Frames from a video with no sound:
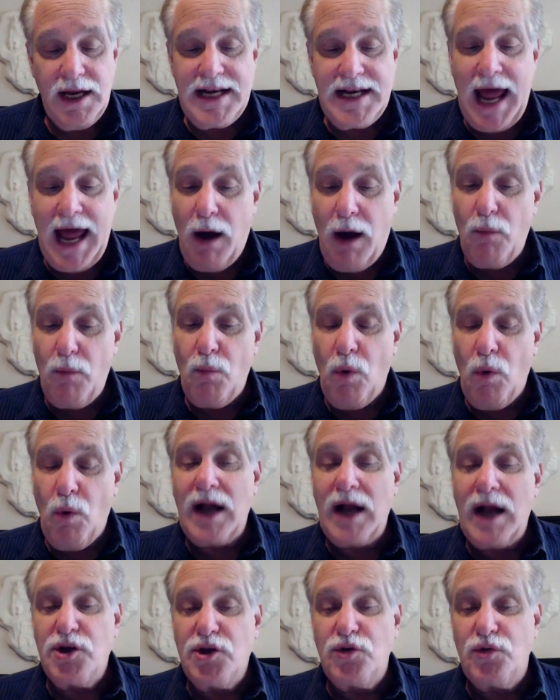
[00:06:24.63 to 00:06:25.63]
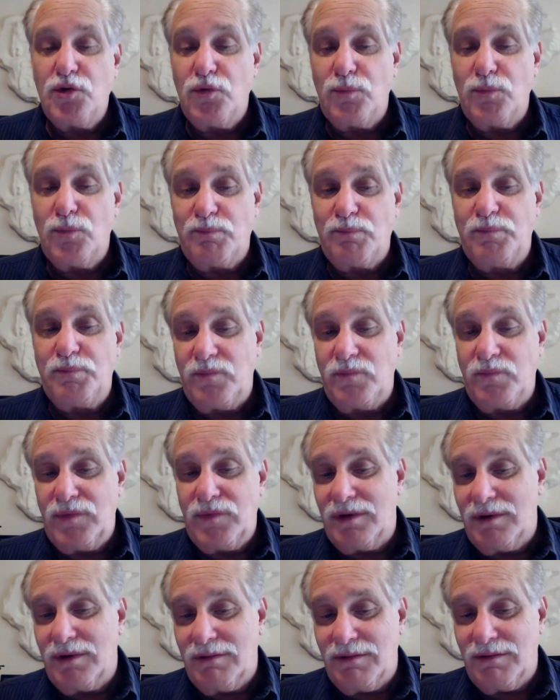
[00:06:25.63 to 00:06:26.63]
Now, while you
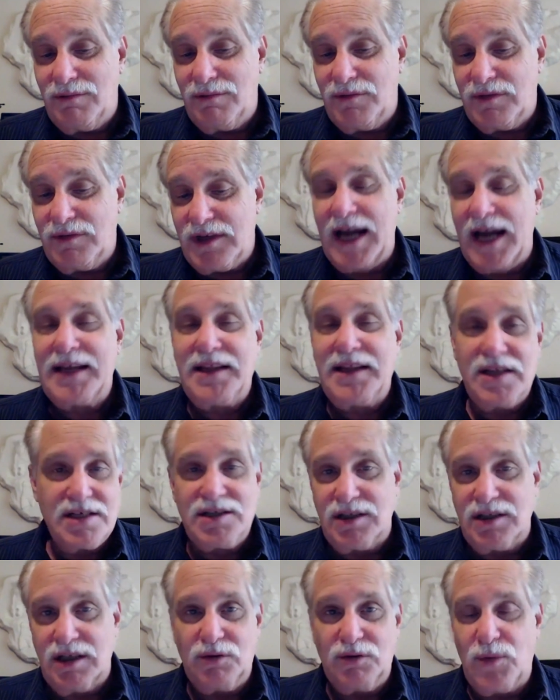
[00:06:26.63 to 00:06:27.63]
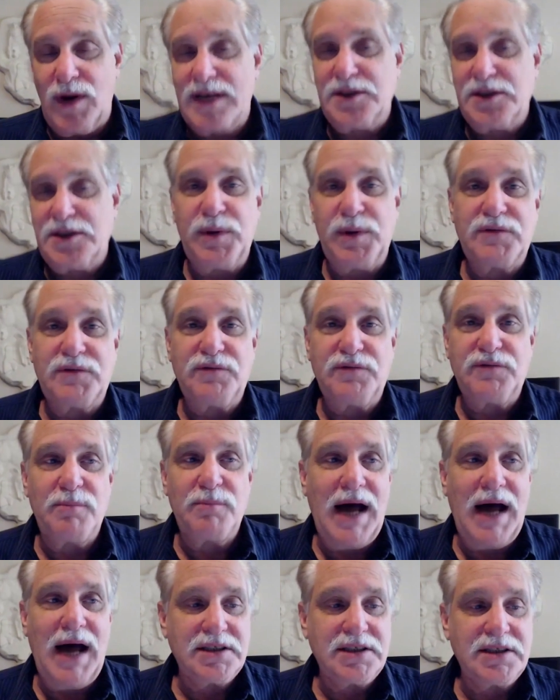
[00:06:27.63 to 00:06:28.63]
take this little respite from
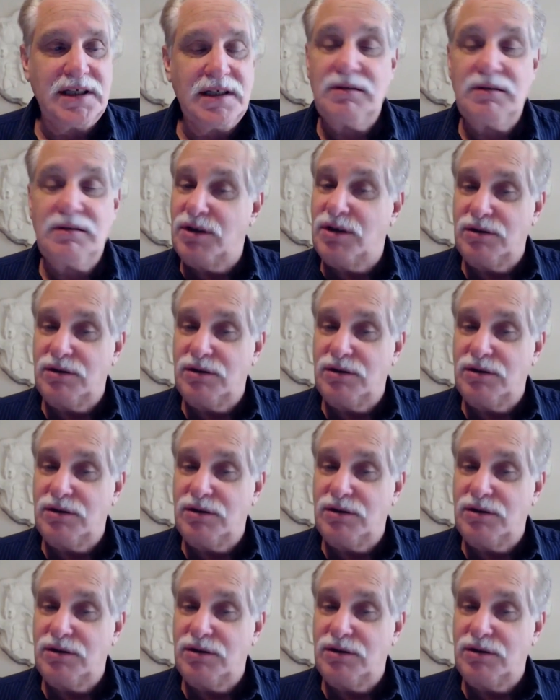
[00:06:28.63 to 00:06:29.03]
boxing,